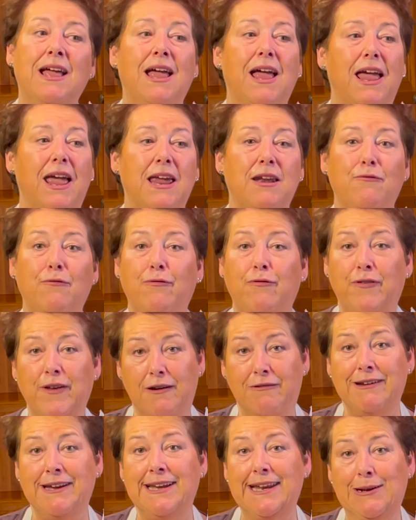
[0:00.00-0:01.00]
and
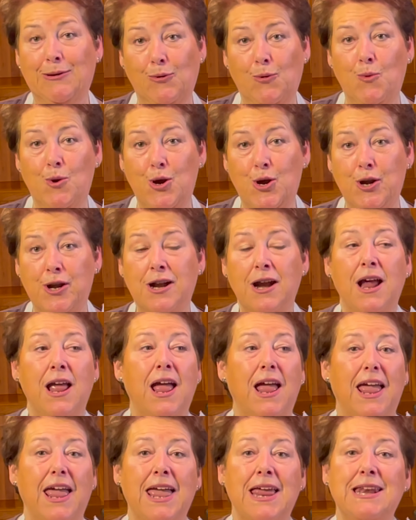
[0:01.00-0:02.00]
very little work,
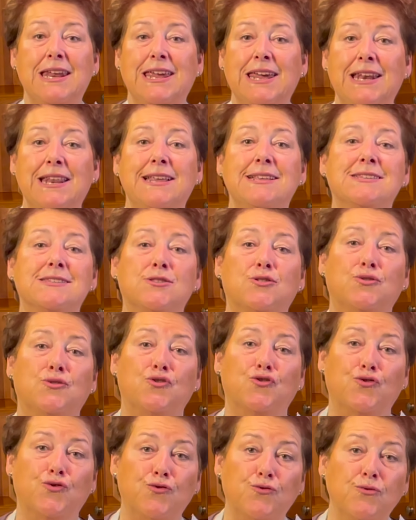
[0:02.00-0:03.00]
and it is
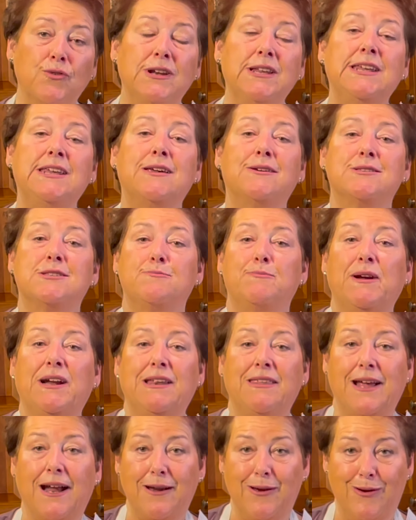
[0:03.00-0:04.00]
truly a
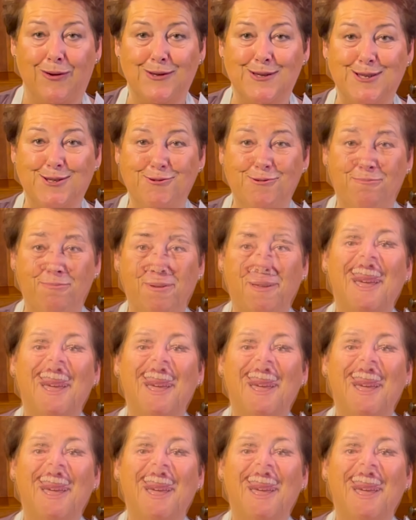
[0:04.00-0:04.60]
spectacular soup.